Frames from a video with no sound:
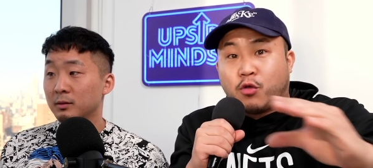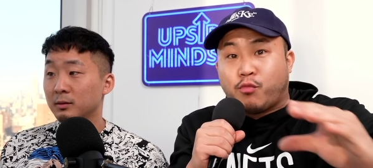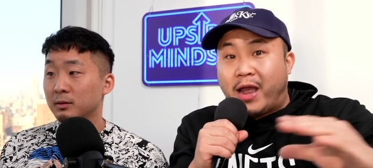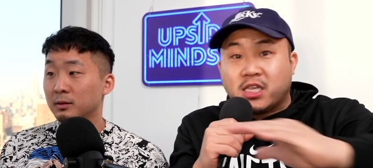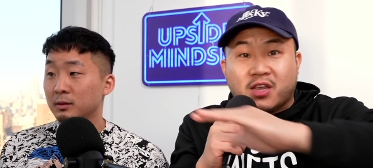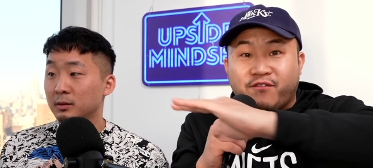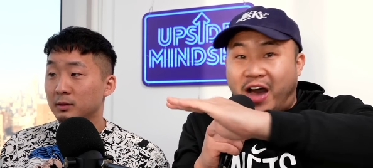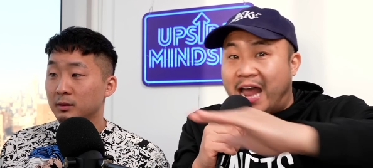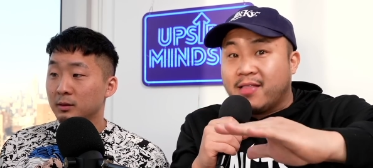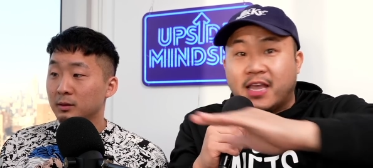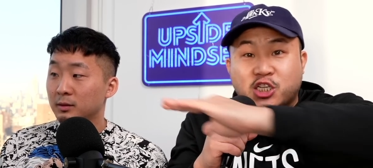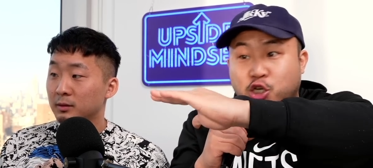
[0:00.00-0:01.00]
Speaker 1: the right to
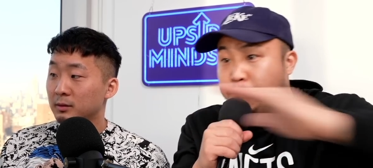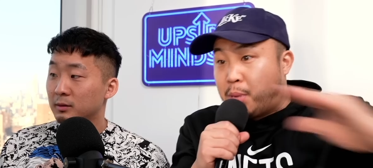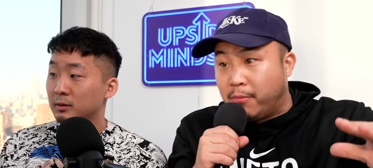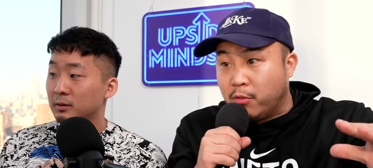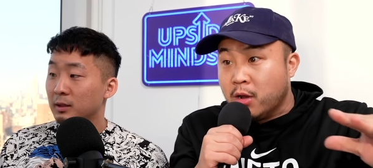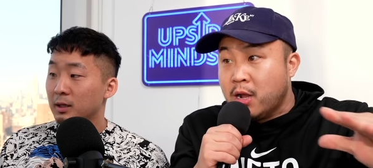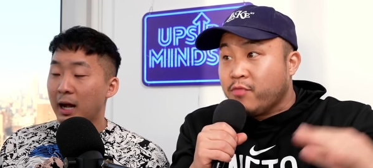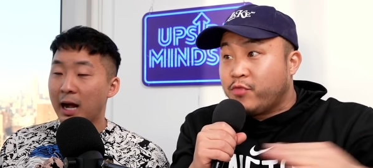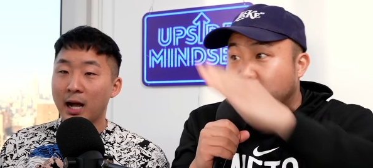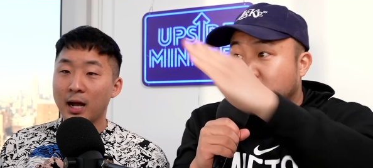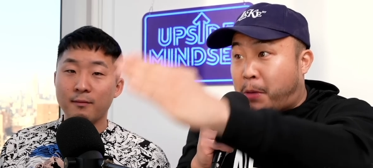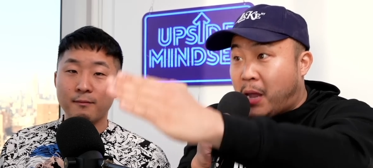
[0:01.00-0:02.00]
violate your bubble.
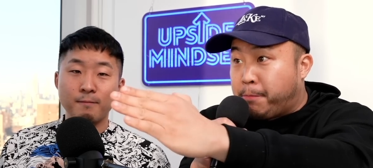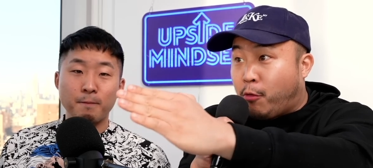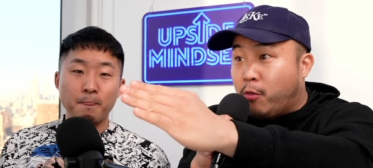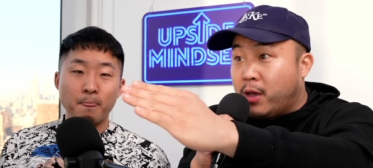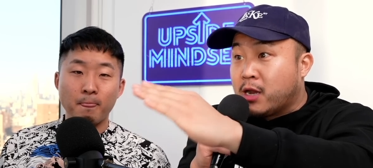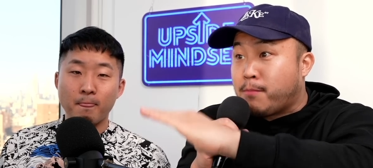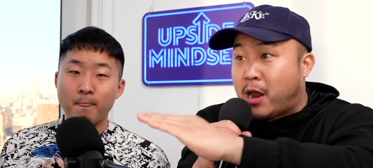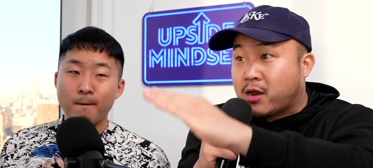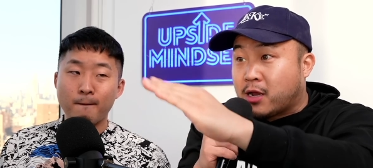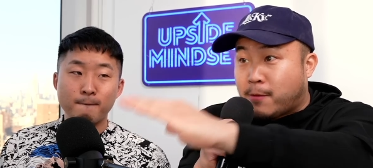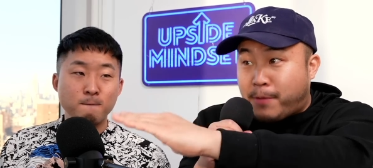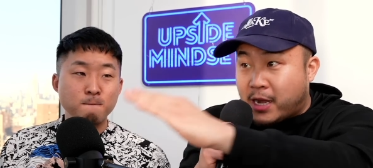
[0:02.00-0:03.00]
There's people in
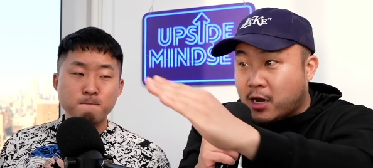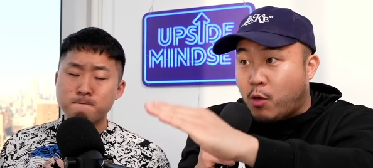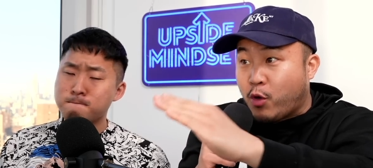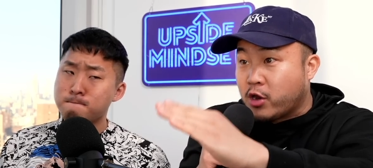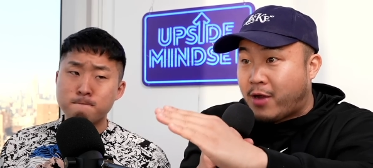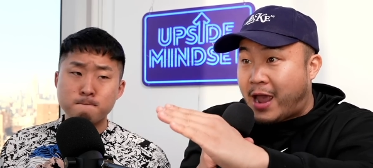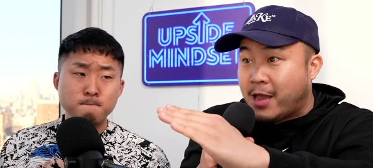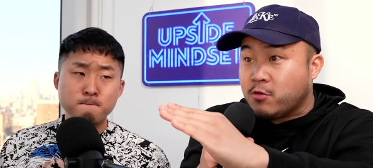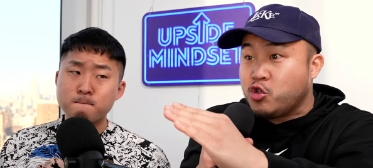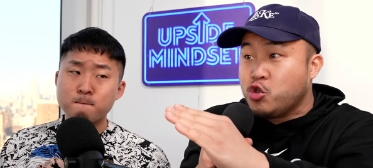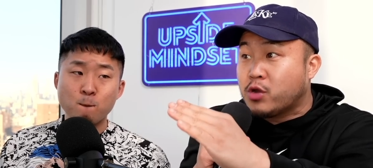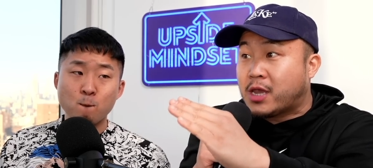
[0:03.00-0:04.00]
America, depending on where you're
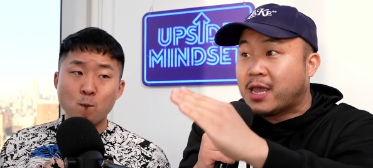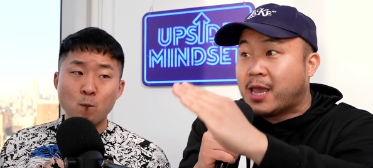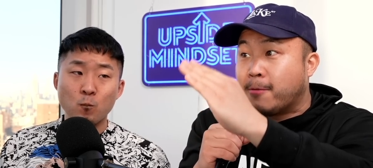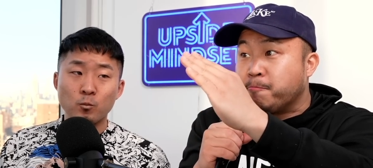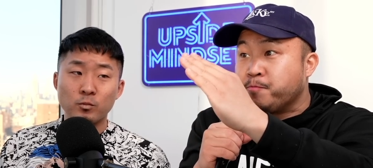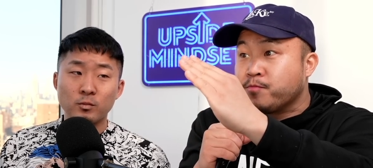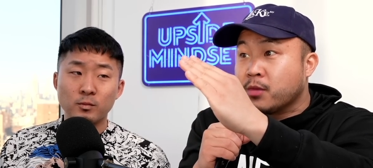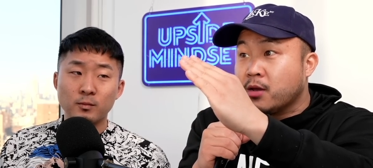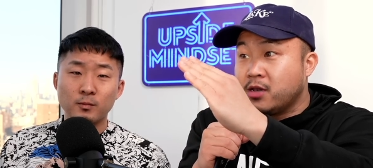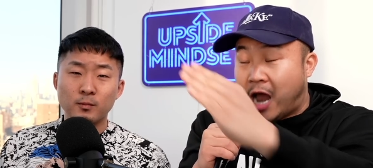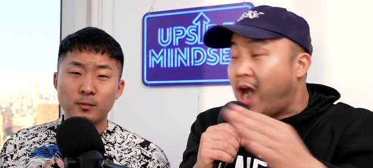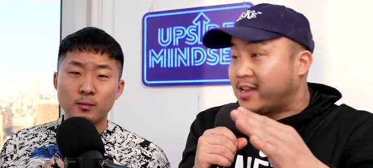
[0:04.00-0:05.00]
at, you can get
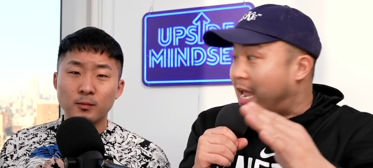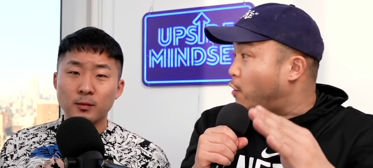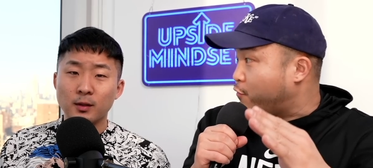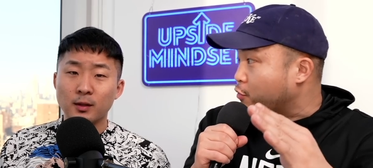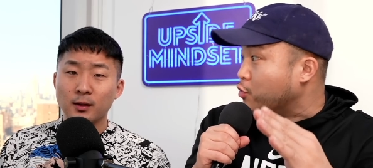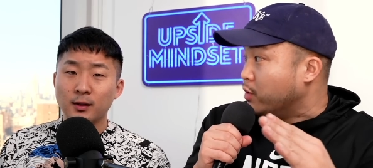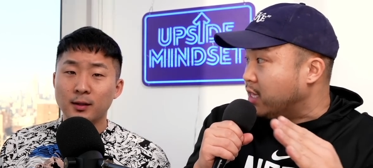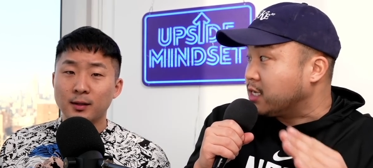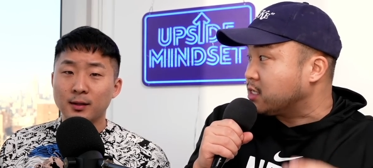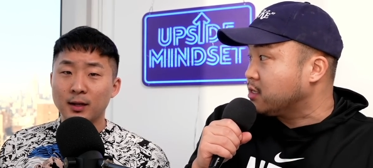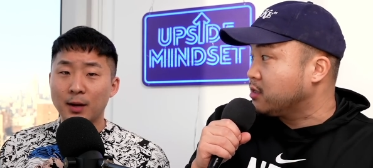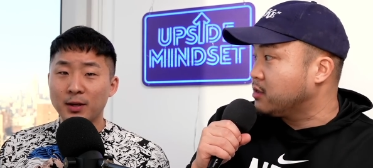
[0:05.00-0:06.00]
knocked out for doing
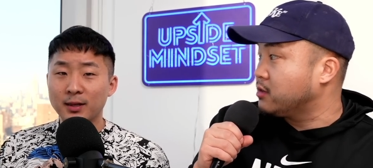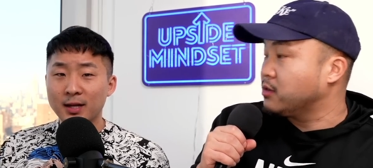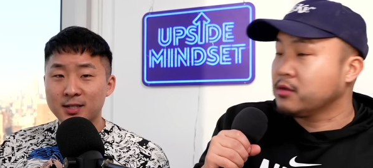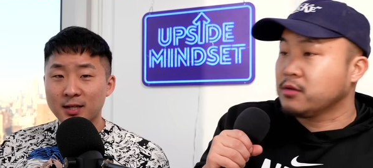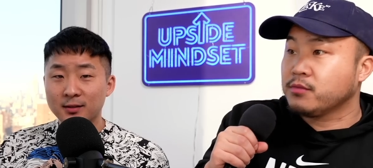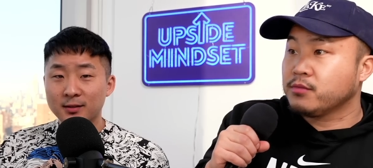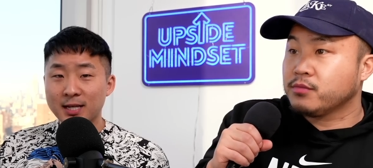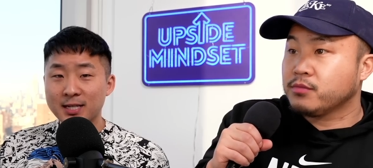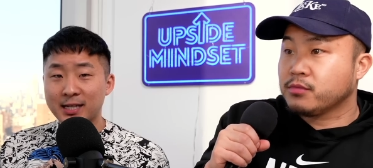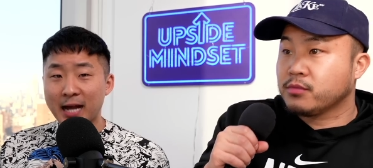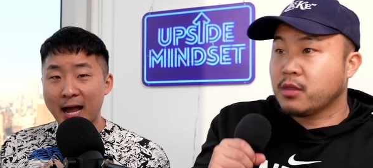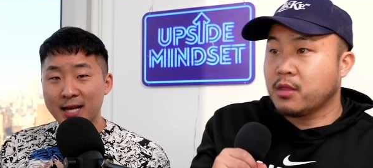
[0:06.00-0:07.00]
this.
Speaker 2: I mean, listen,
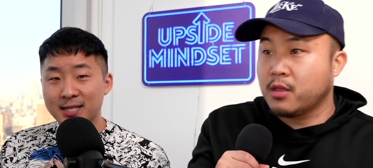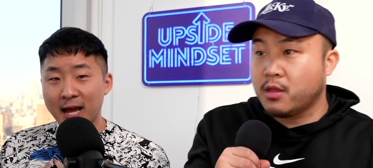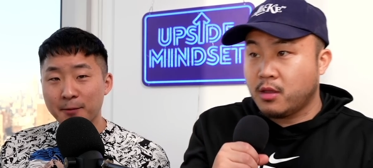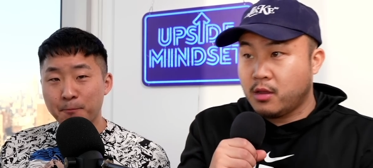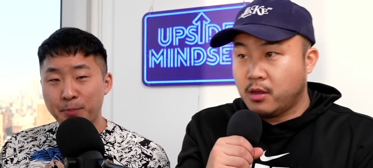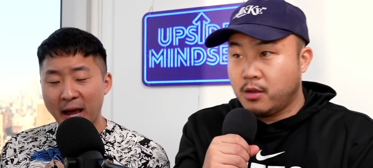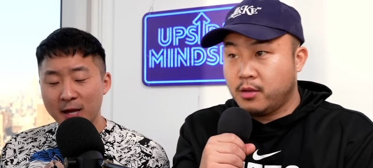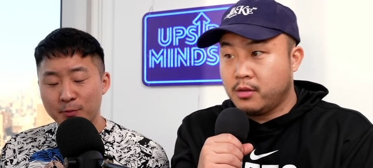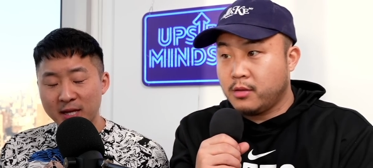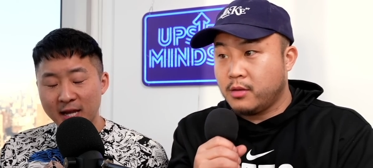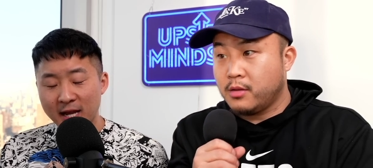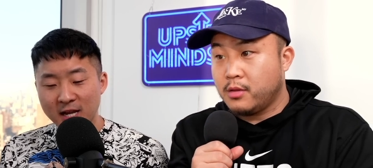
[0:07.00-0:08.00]
this guy has a
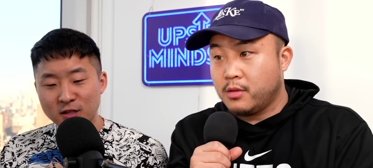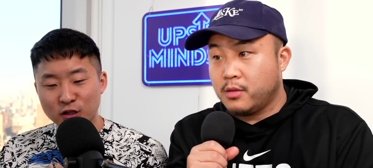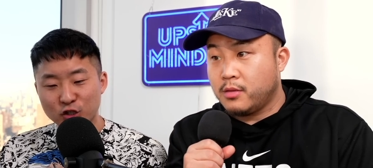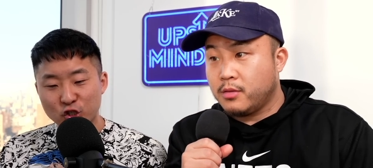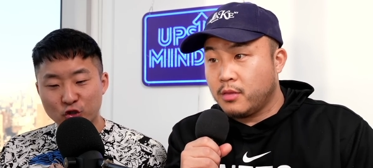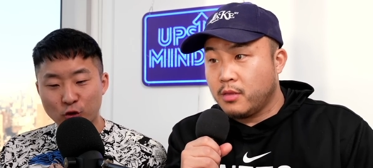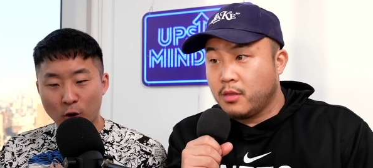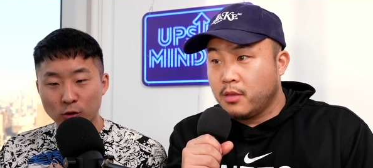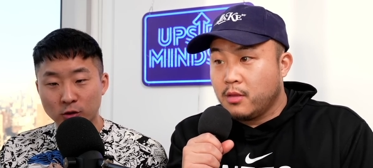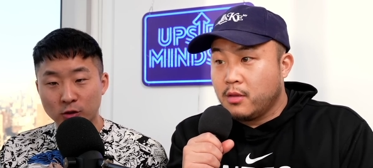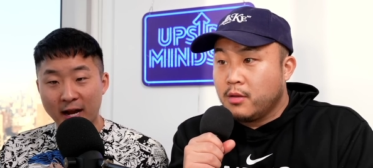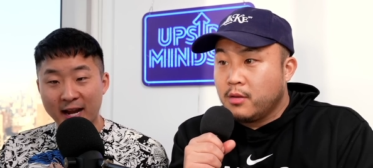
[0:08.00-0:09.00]
baby in the
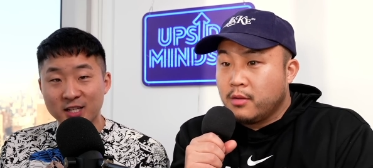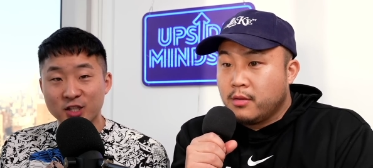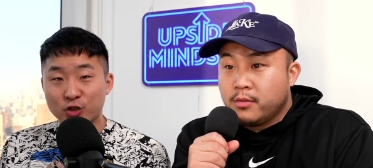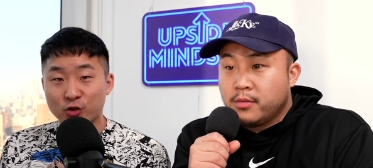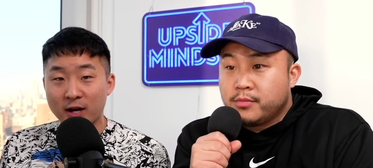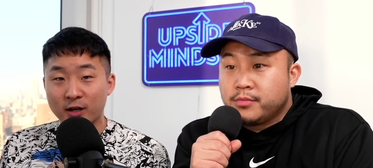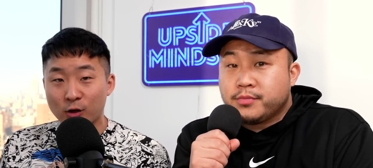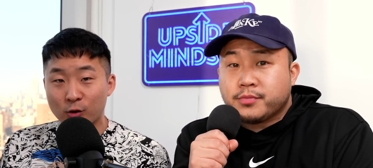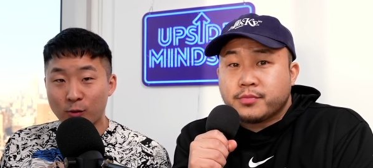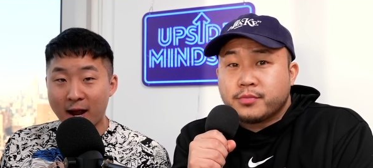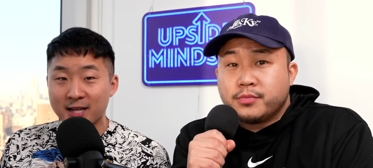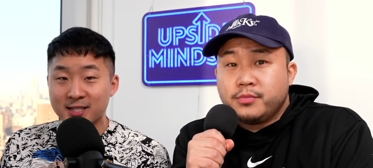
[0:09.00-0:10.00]
stroller and he's trying to
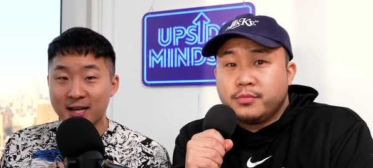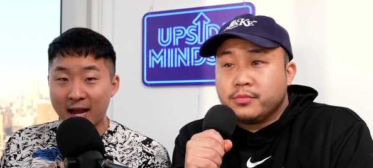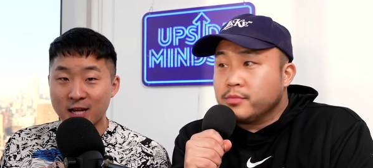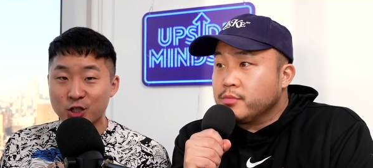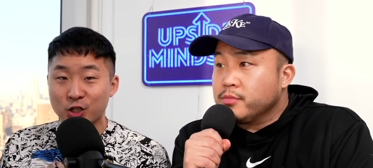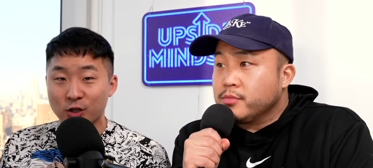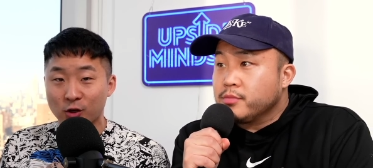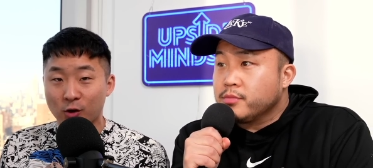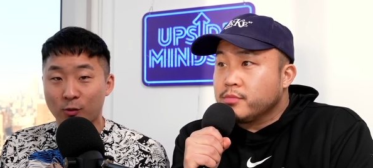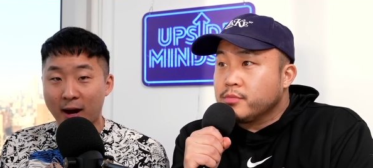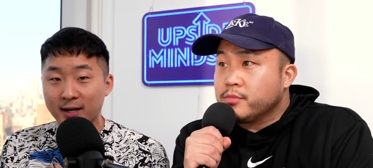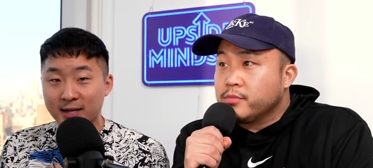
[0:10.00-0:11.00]
harass an Asian
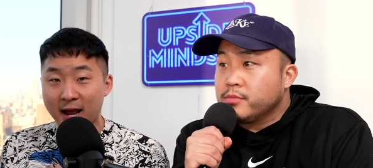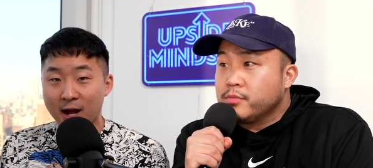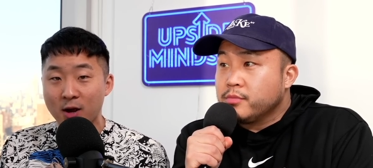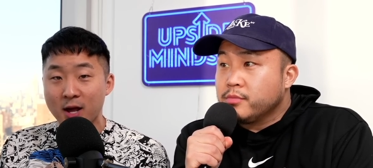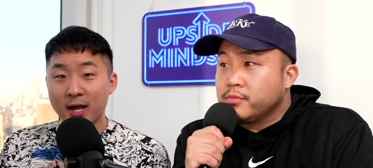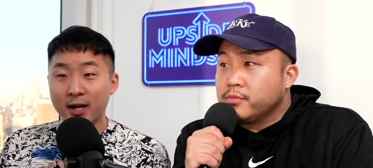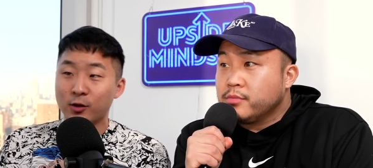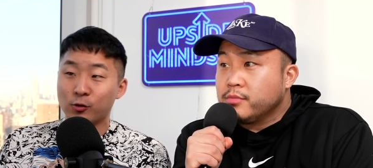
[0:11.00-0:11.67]
girl right now and